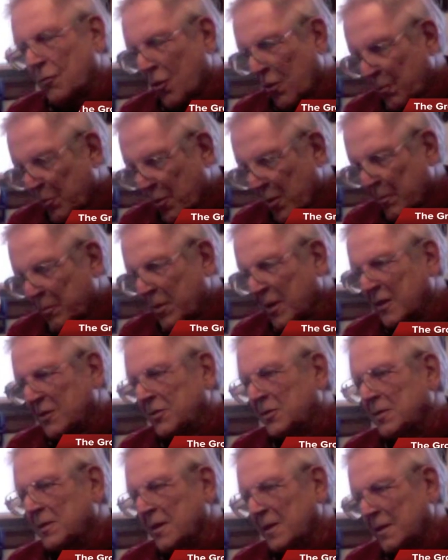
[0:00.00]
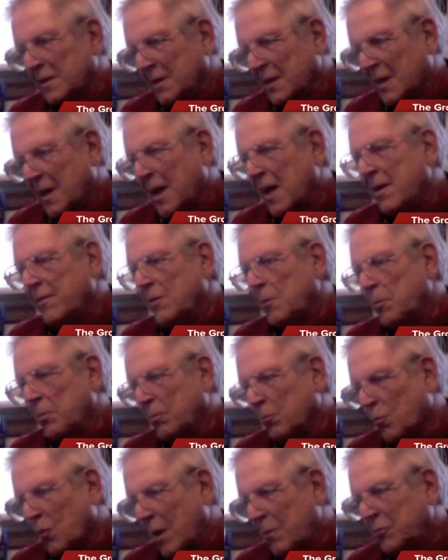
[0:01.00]
Grove Point Press, and I have a
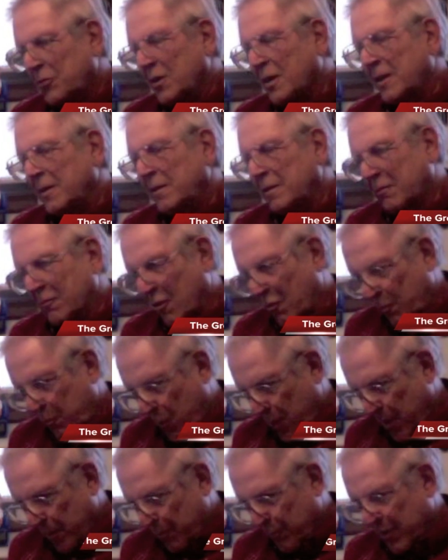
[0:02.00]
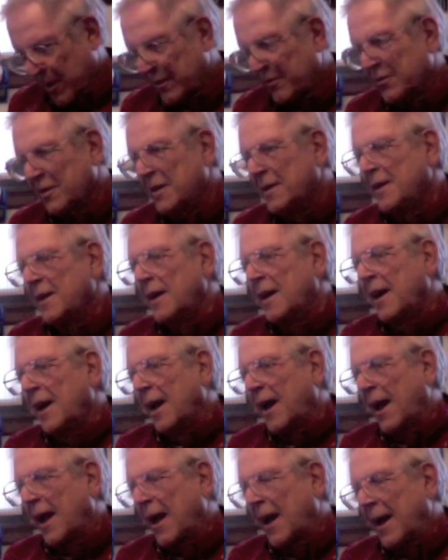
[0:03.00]
website, the Grove Point Press.
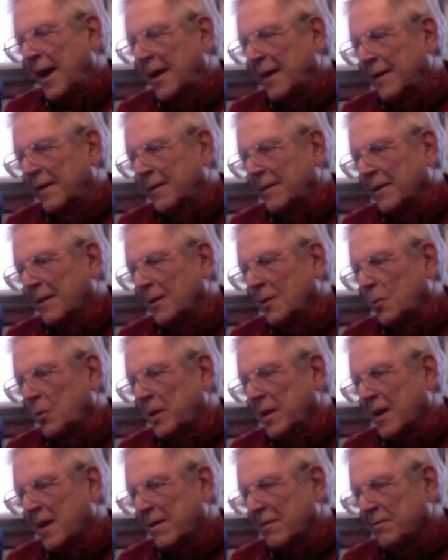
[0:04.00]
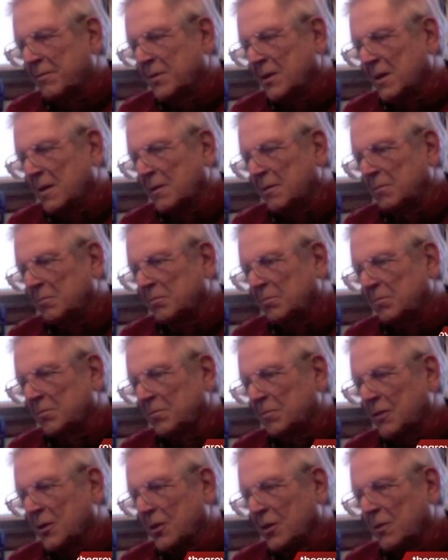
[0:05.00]
And we have,
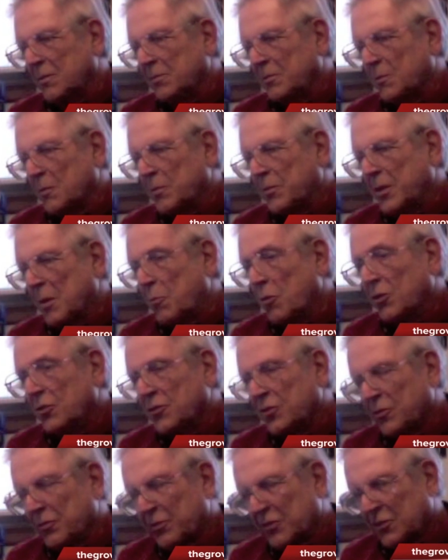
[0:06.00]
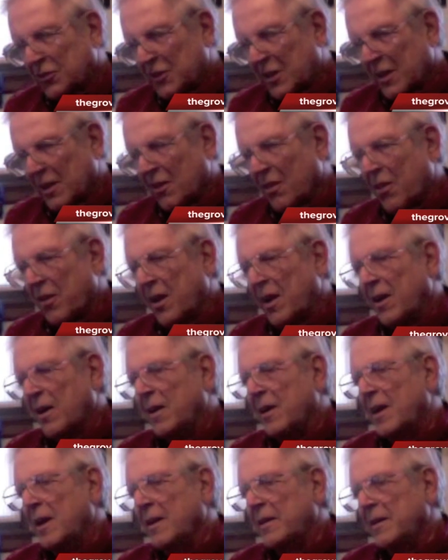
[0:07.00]
you know, the books are for sale
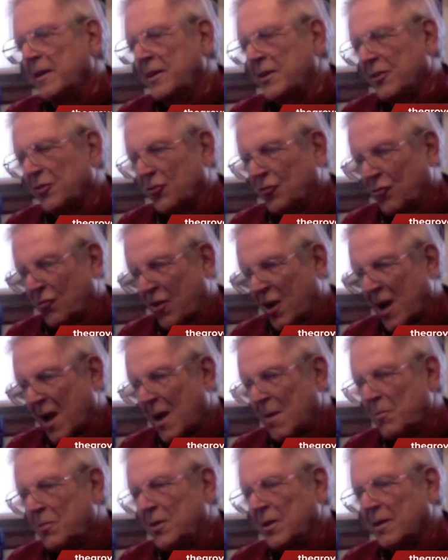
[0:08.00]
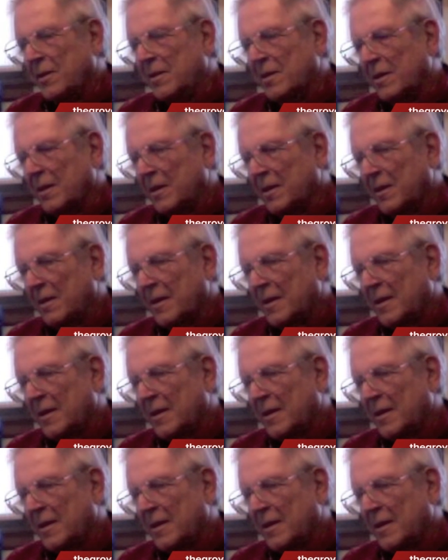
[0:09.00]
there, and they're described, and